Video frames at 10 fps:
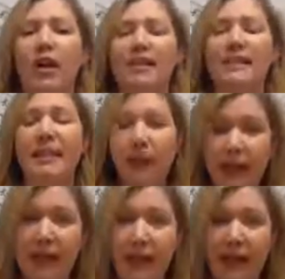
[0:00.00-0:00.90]

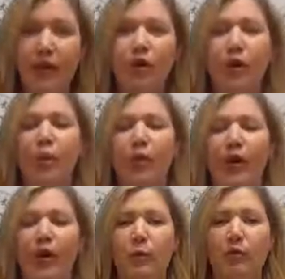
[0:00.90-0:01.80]
typically
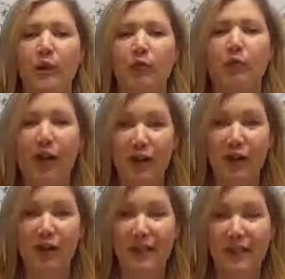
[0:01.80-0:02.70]
incorporated with your
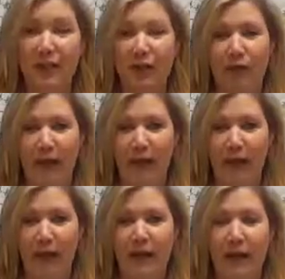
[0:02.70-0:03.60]
regular physical
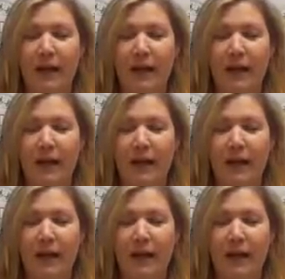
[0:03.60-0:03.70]
therapy.